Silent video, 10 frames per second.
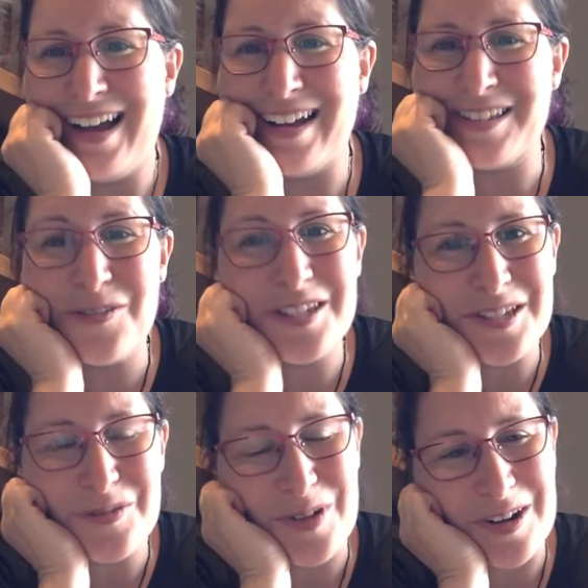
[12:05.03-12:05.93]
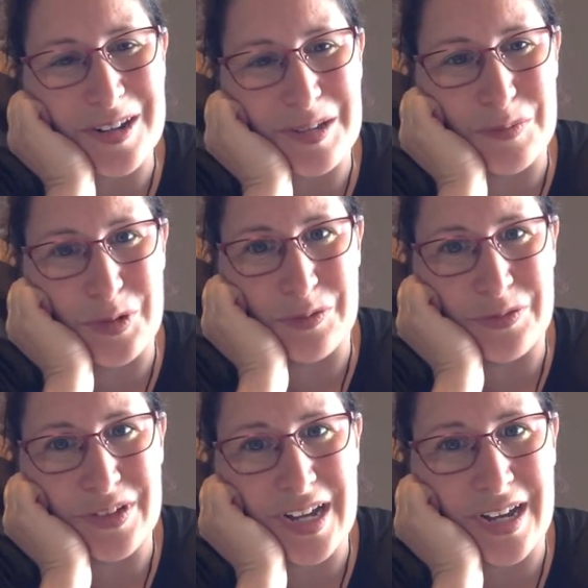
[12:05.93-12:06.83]
So this is where it can
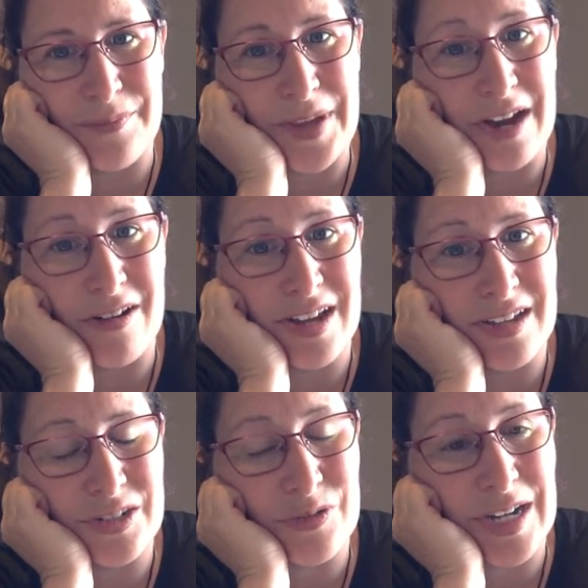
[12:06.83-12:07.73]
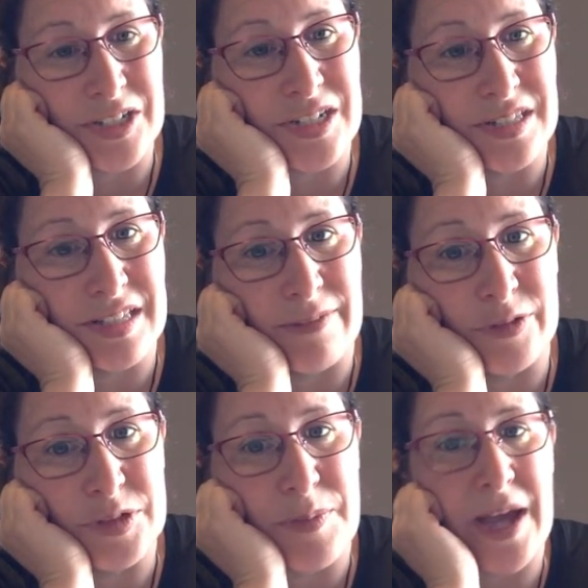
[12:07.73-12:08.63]
move. Area, directions,
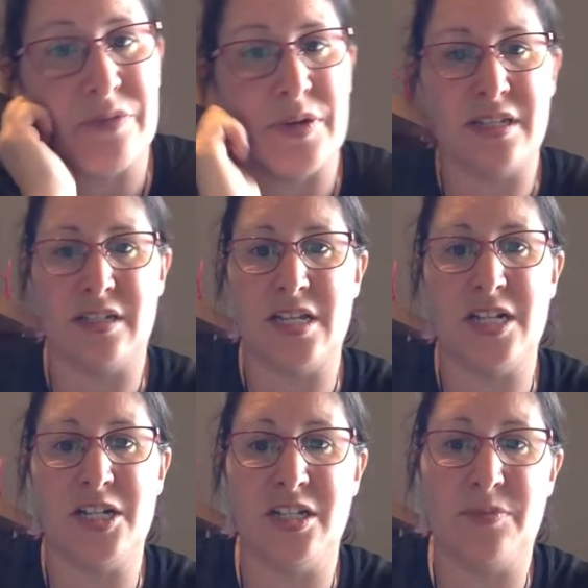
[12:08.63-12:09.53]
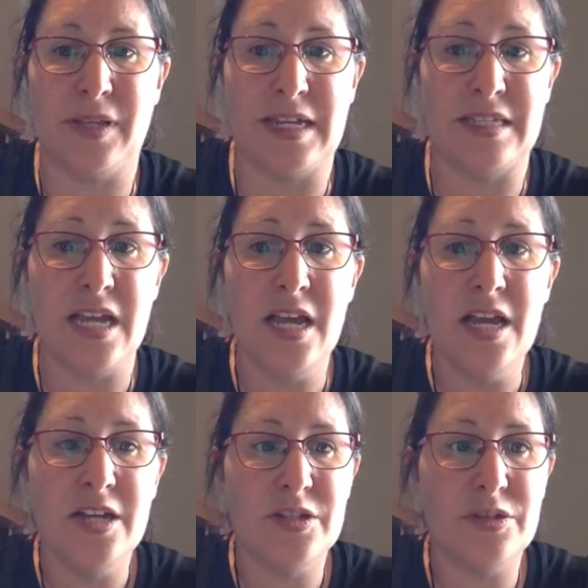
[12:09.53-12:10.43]
levels, pathways, extensions, planes.
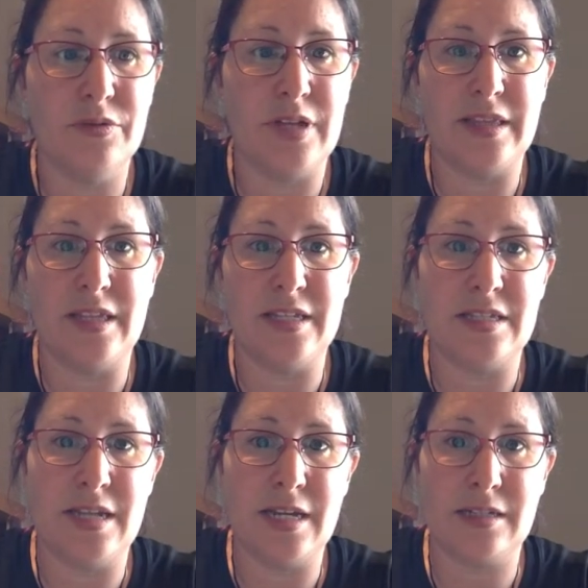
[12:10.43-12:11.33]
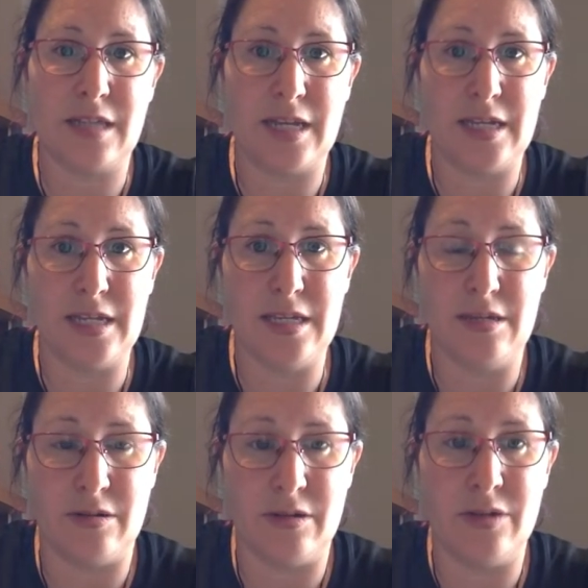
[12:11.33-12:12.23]
So like this next slide
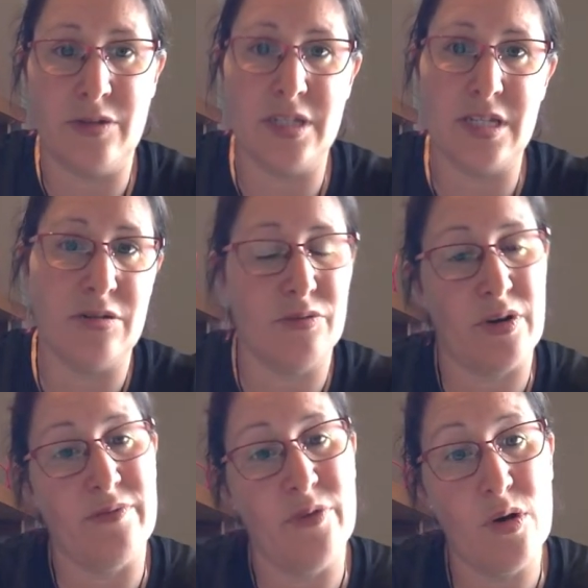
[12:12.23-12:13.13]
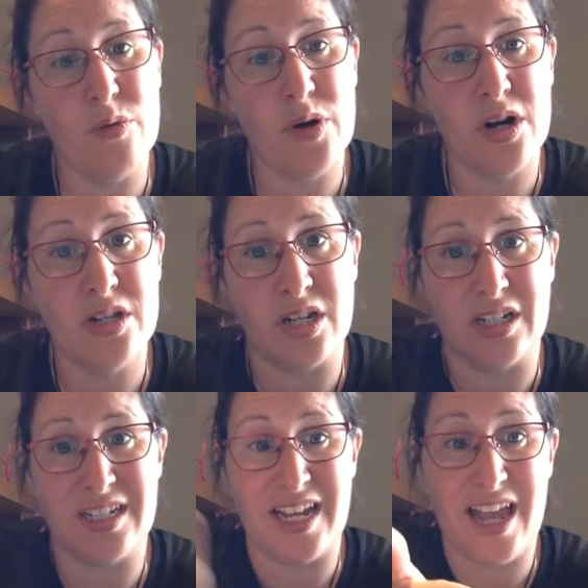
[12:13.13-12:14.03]
here, you can see you can run forwards on
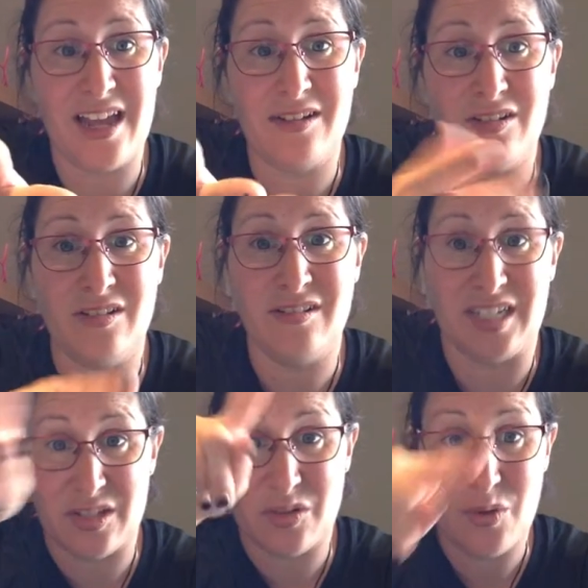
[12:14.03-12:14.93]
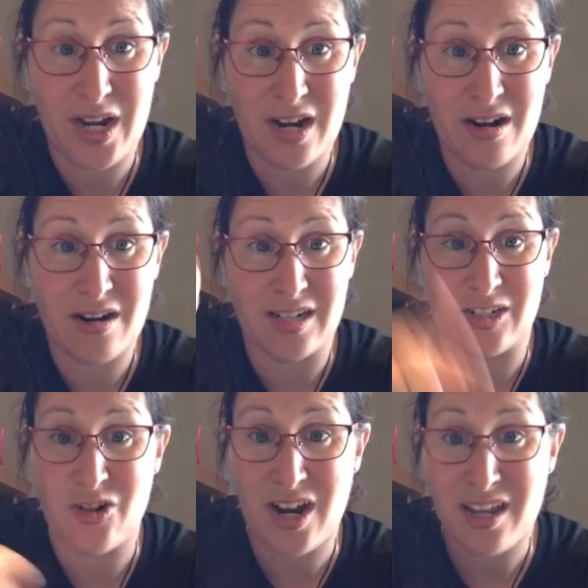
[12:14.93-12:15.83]
a diagonal, in a square, in a
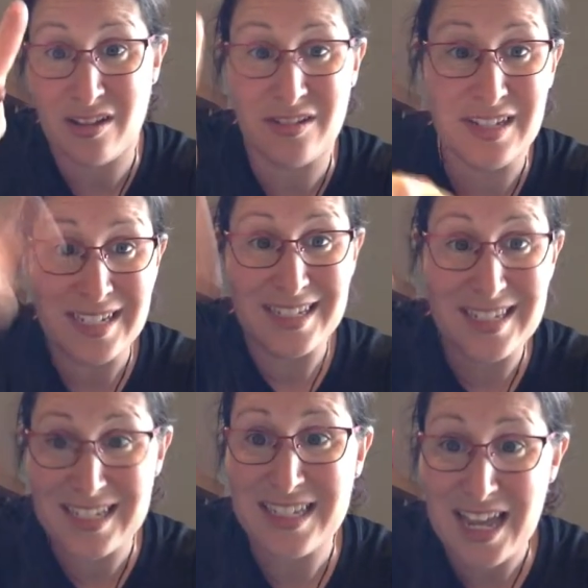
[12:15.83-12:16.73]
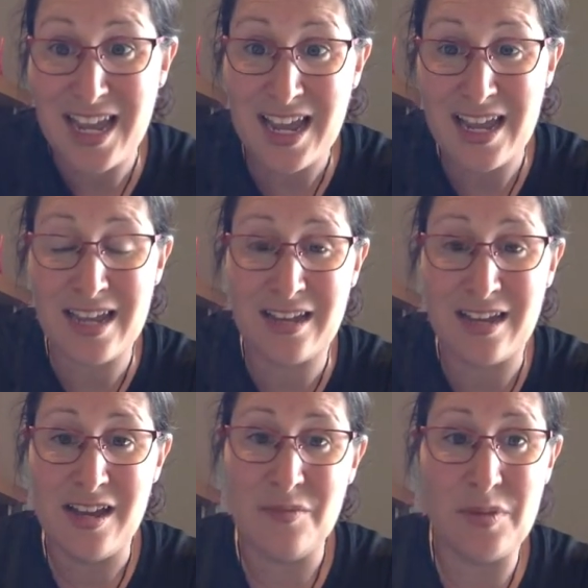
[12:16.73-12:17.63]
triangle, zigzag.
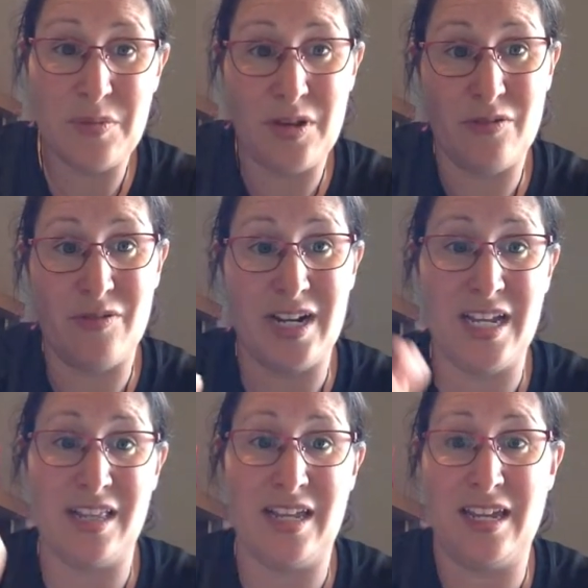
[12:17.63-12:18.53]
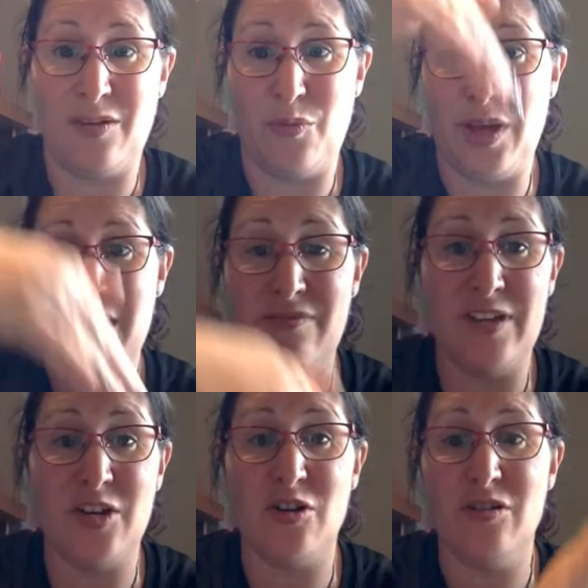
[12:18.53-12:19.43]
Maybe you're running like in a wavy,
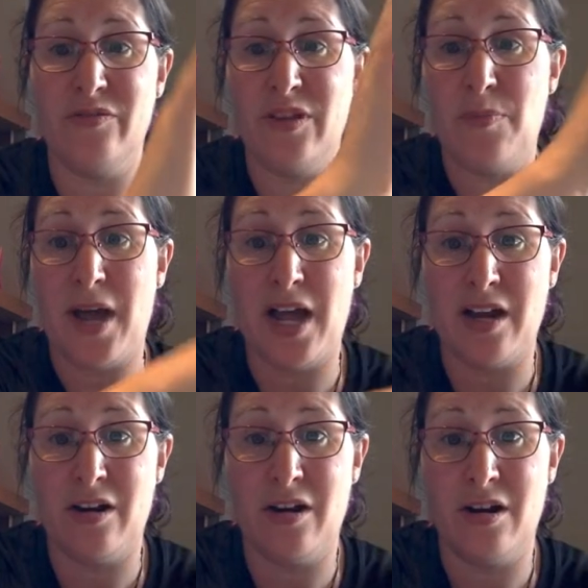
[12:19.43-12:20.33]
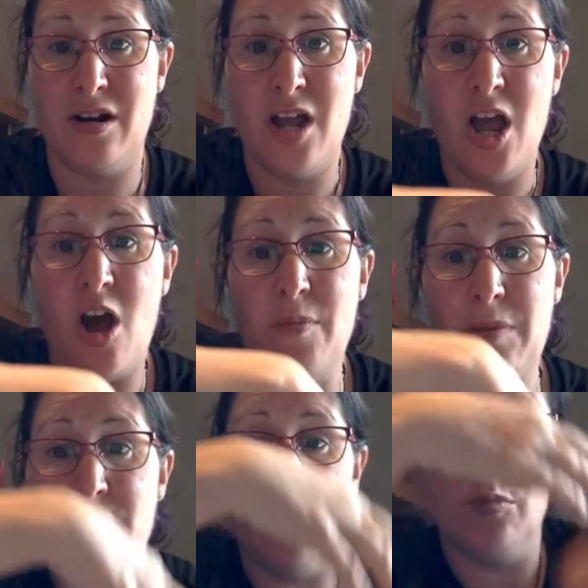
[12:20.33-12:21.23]
curvy pattern.
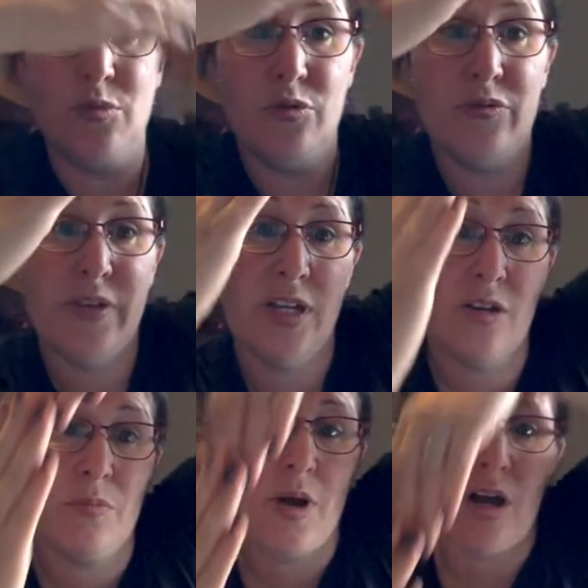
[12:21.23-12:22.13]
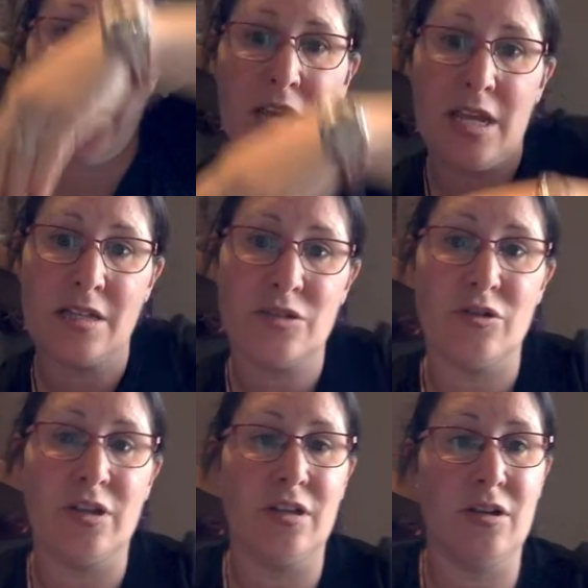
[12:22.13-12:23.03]
Maybe you're moving your body
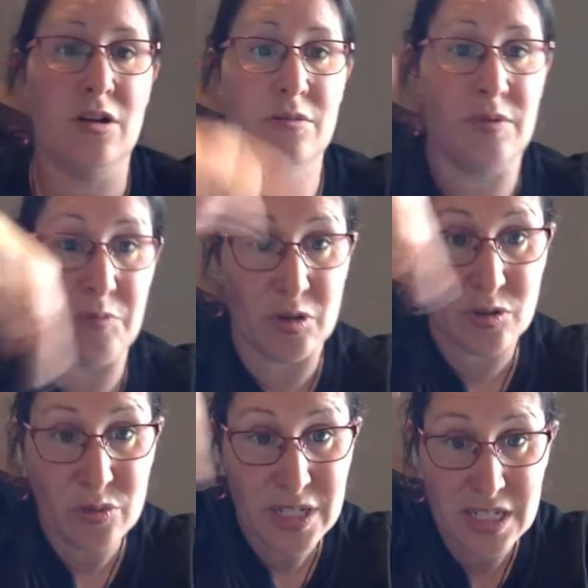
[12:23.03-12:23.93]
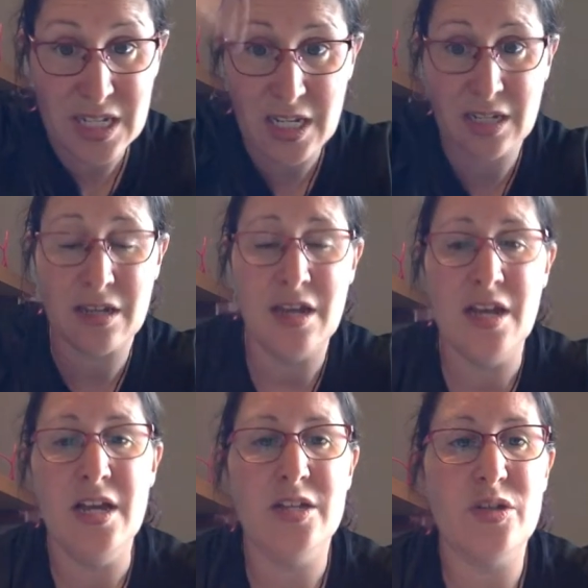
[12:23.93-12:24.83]
circular. Maybe you're twisting.
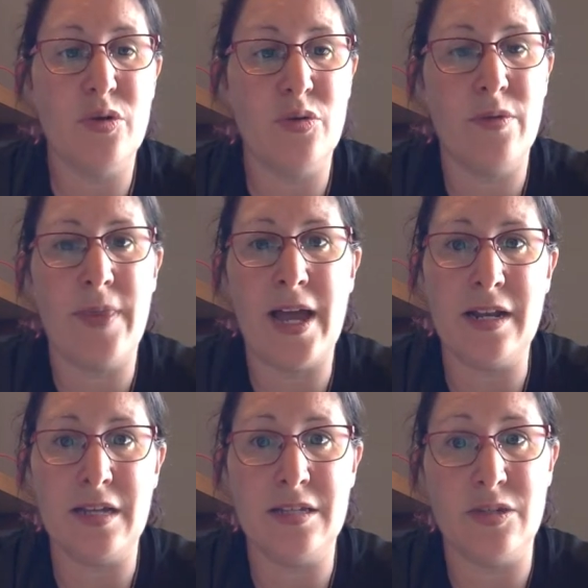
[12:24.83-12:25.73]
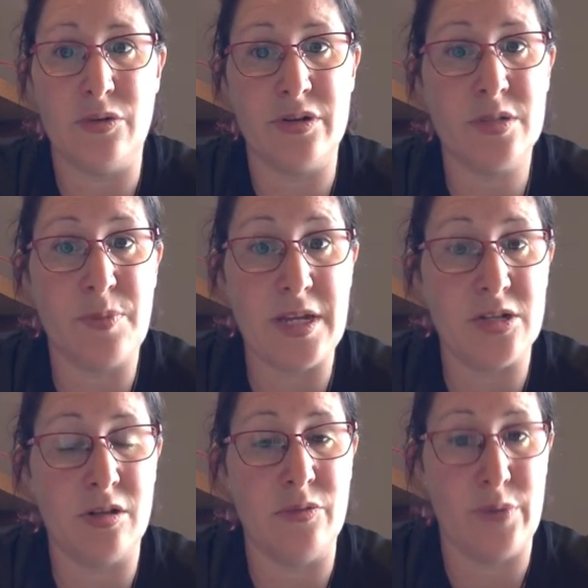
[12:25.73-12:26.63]
So that is your
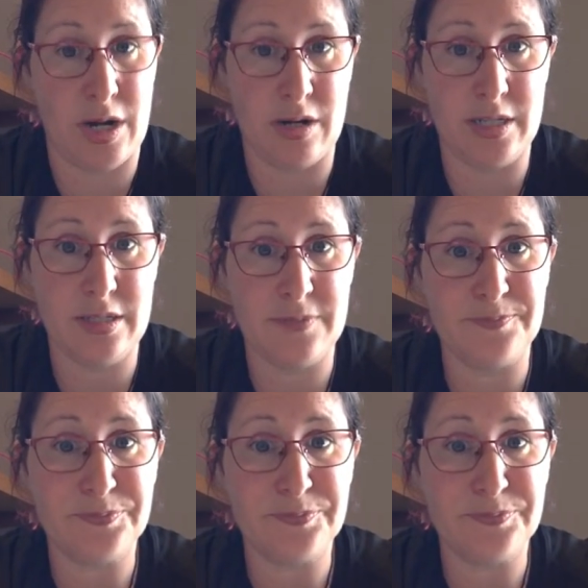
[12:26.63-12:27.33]
spatial awareness.